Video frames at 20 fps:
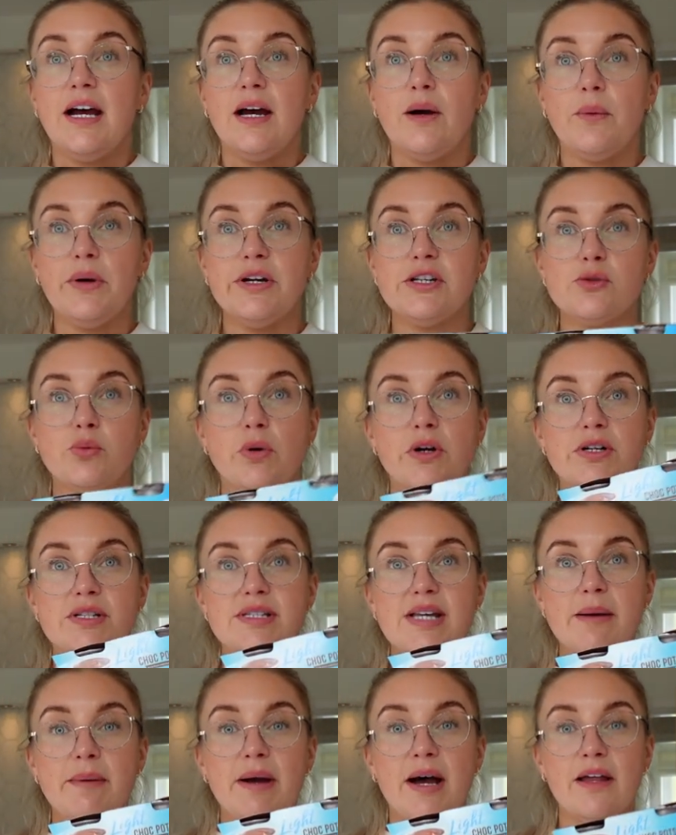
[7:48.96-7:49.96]
which works
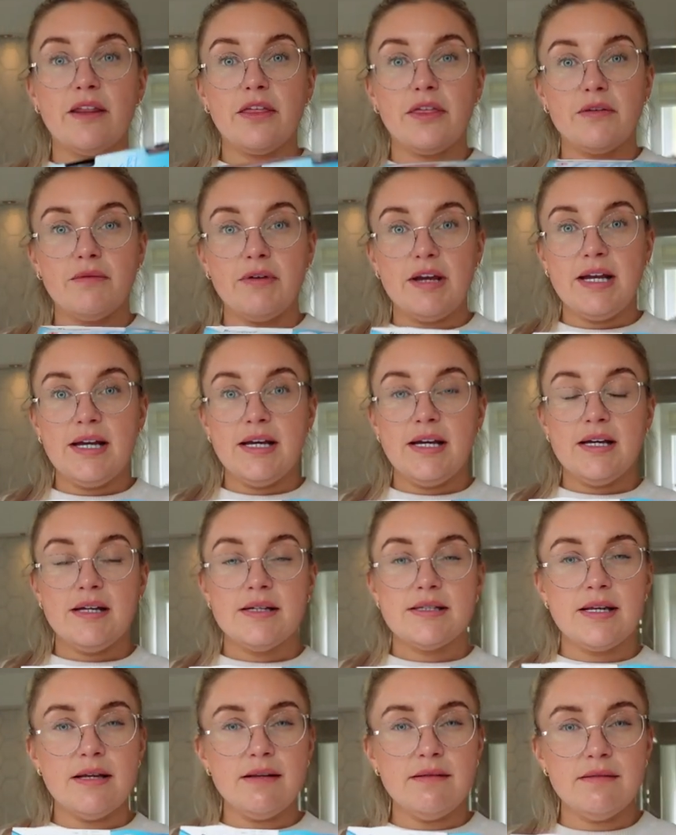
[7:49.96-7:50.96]
out at 3
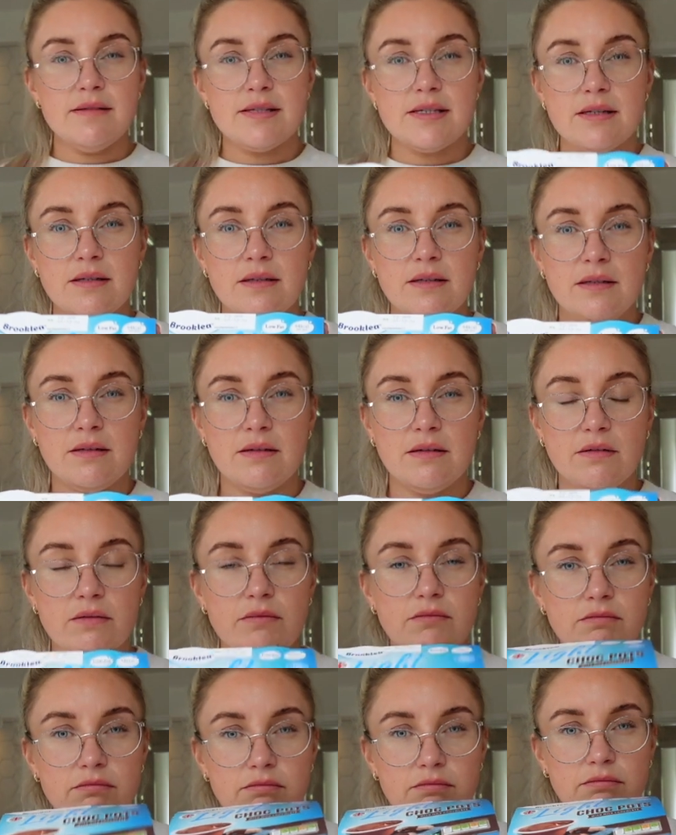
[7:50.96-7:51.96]
sins.
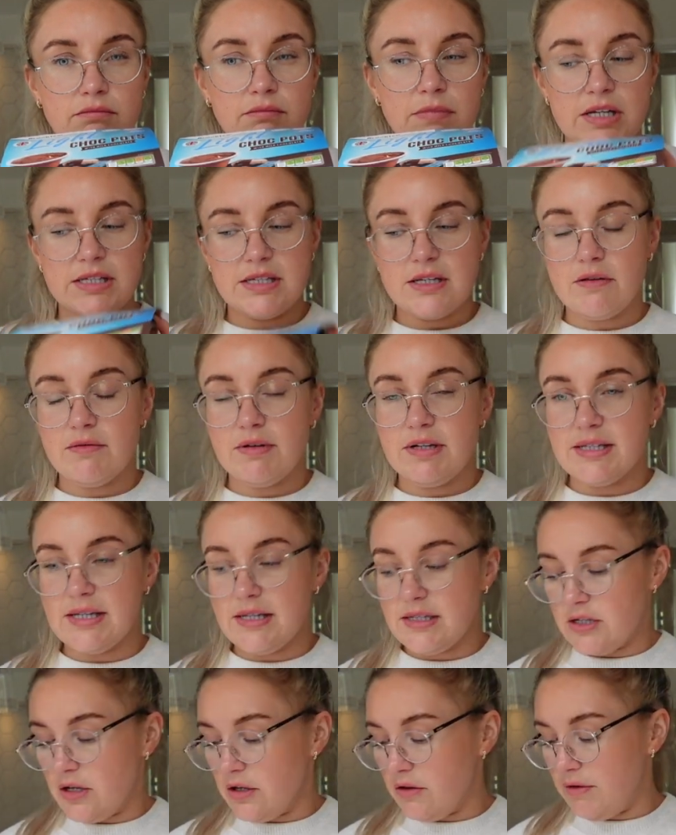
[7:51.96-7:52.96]
Is it 3
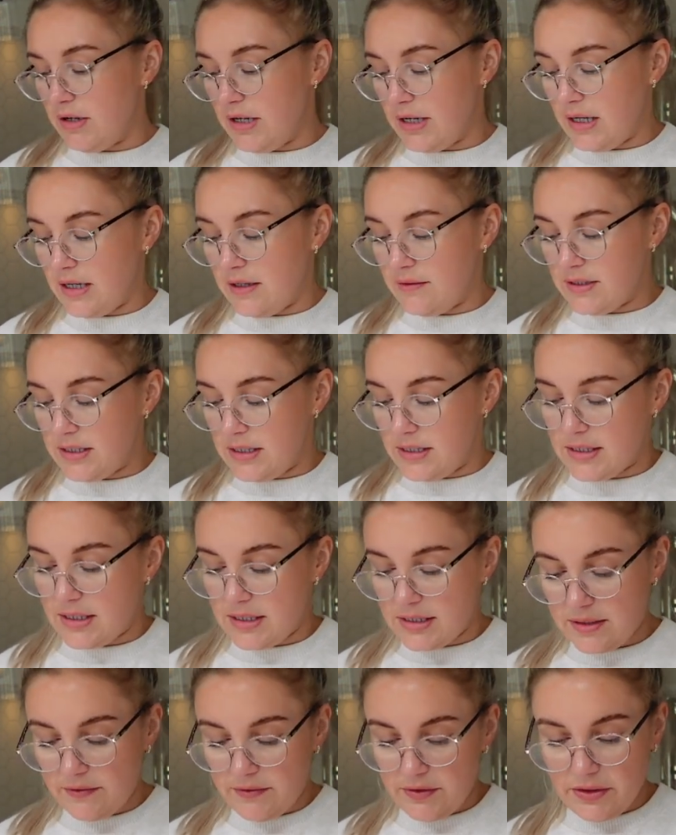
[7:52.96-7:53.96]
sins or 3.5 sins?
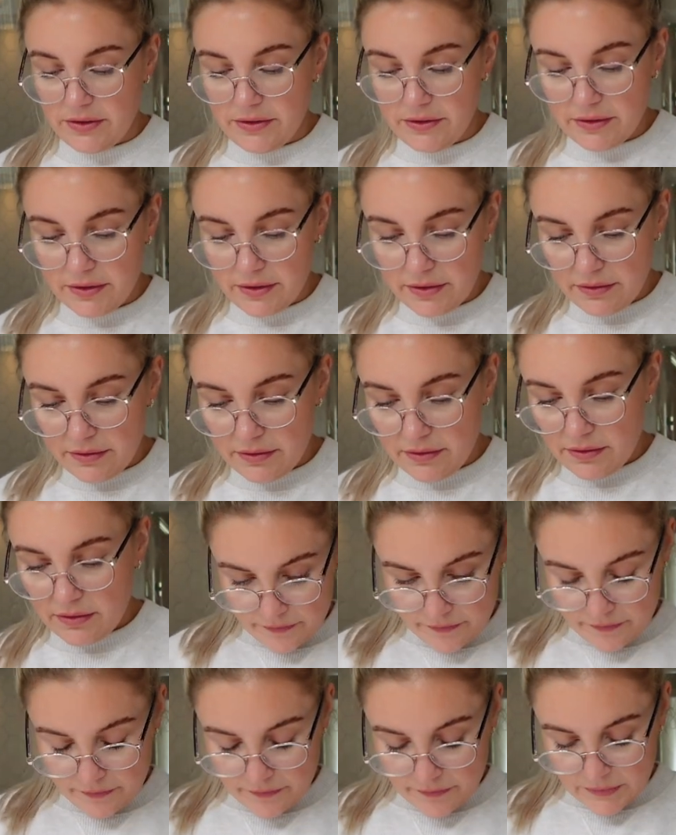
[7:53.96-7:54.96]
Let's have a look.
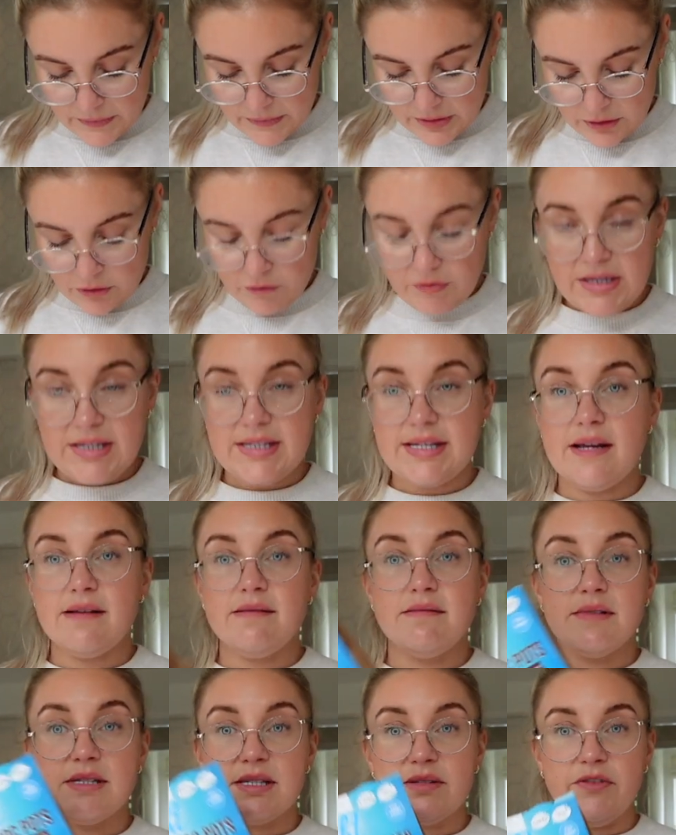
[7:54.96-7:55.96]
3
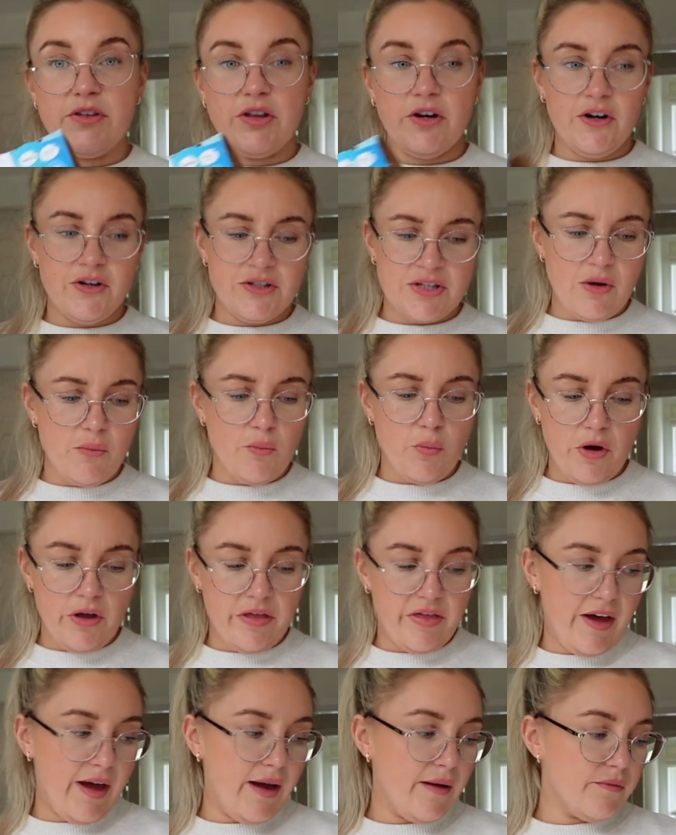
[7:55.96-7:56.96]
sins for those and
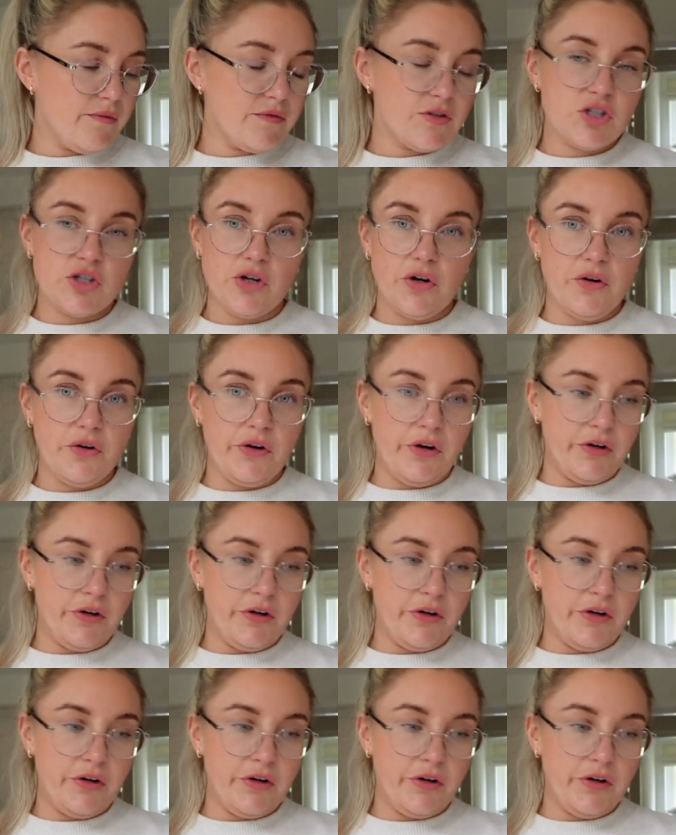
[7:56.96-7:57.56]
worth it. So